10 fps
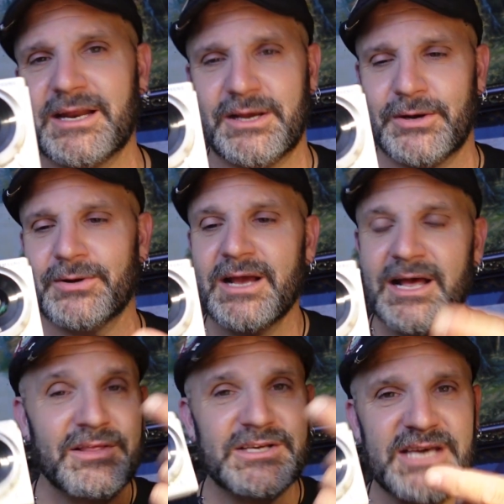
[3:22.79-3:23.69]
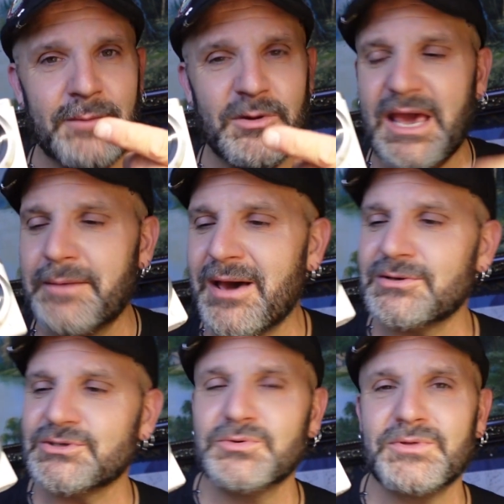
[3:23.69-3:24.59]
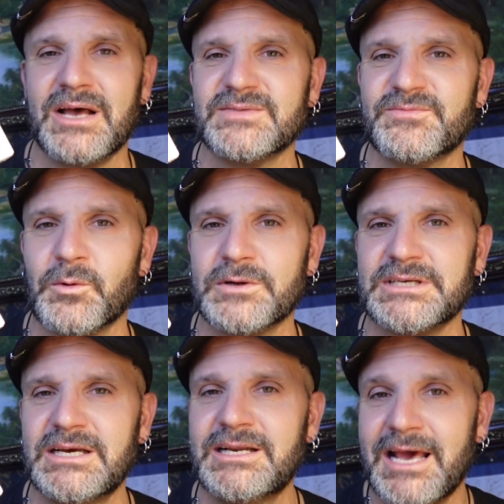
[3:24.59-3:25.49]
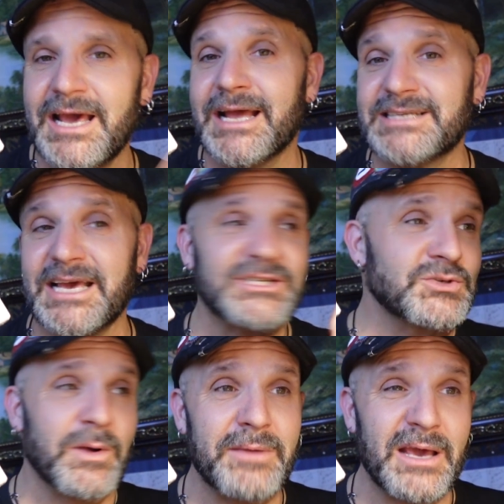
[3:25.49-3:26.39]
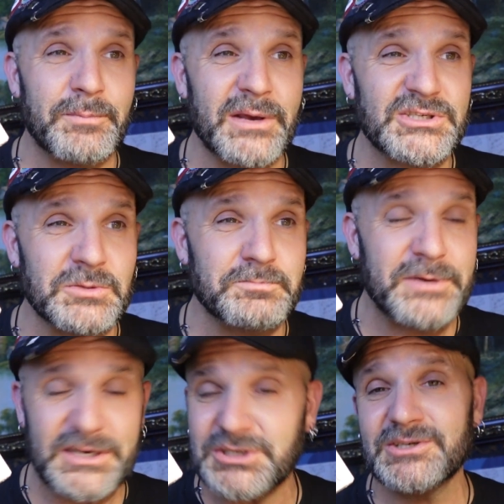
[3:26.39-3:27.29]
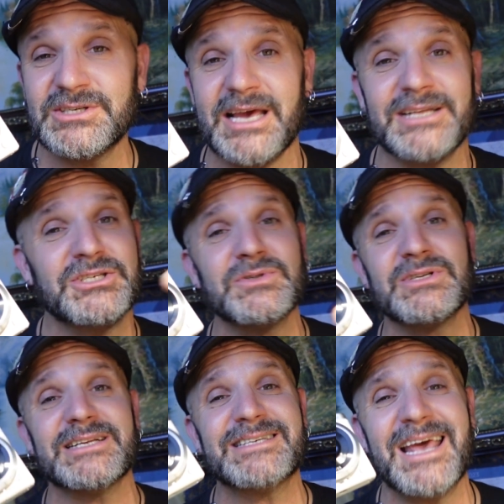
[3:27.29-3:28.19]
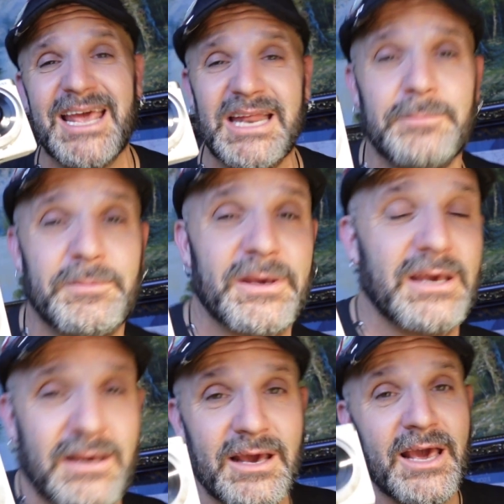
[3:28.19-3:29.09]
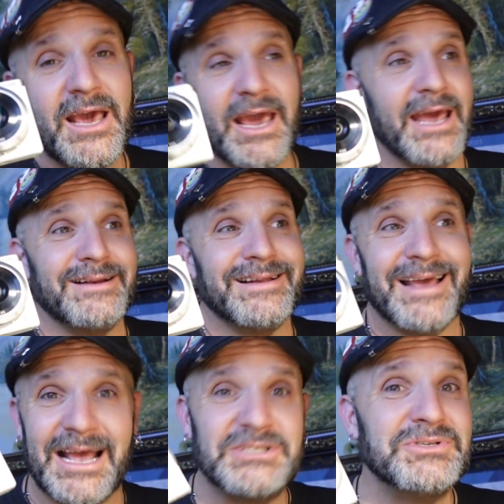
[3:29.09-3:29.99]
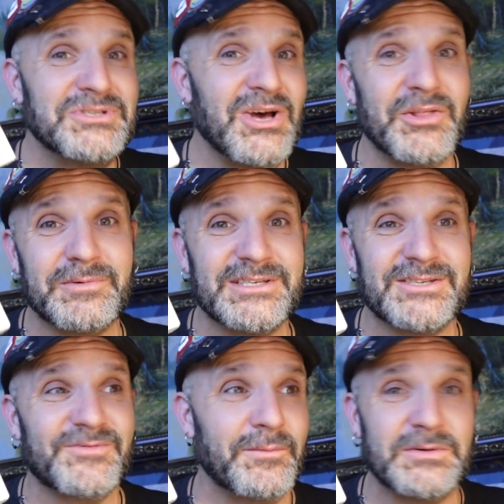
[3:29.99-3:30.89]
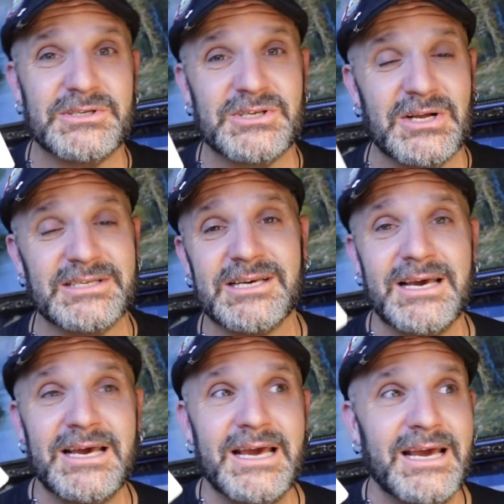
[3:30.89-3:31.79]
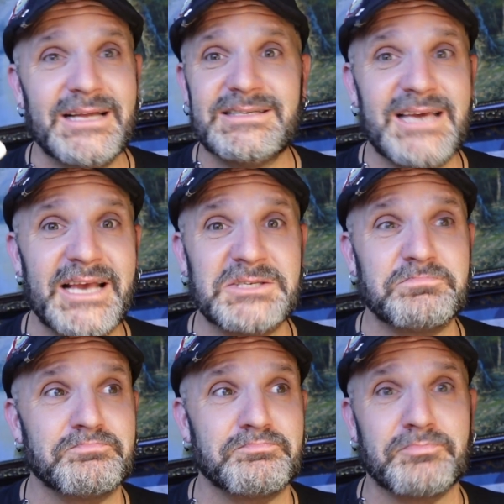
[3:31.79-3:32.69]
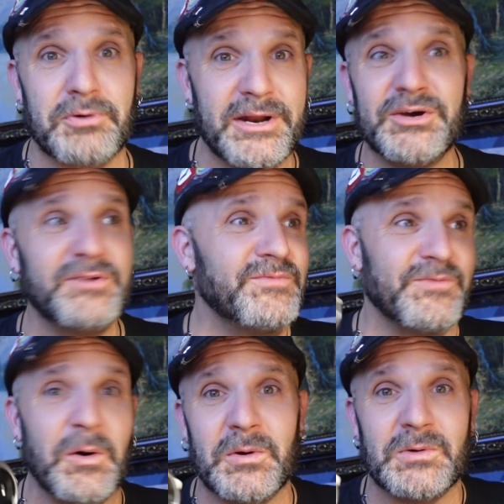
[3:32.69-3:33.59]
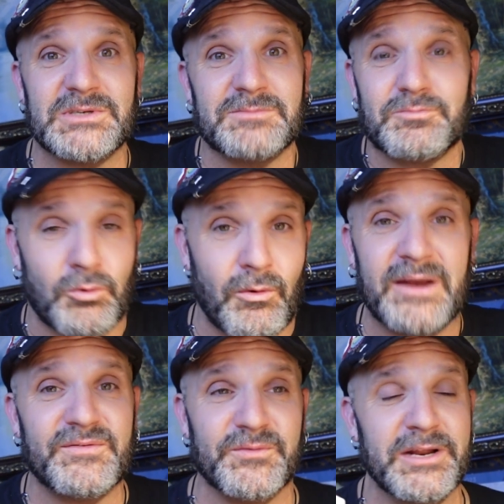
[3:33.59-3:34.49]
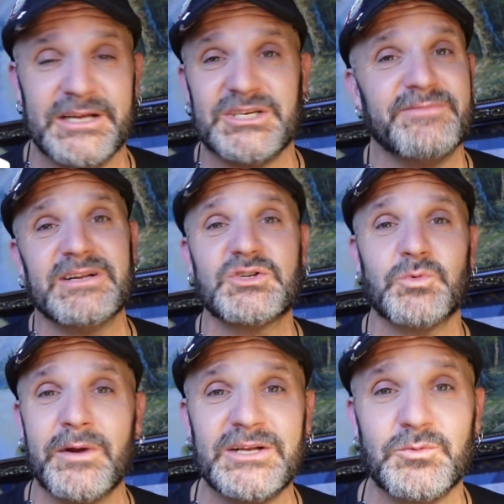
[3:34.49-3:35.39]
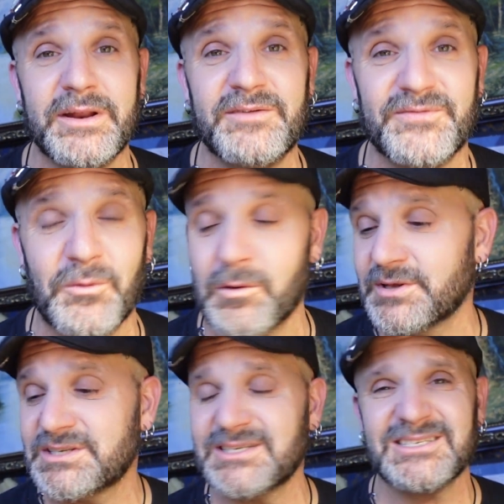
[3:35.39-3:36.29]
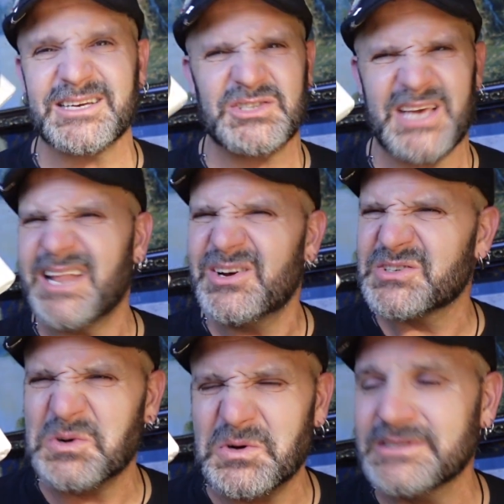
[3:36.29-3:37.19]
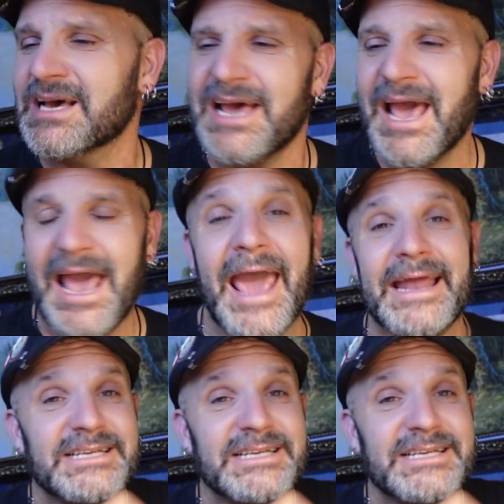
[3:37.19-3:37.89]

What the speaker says: here. This camera came out in 2014. It takes 20 megapixel pictures and it shoots at 1080p. And as you saw from the results, it takes pretty good photos and great footage, even in 2024. This thing's like 10 years old and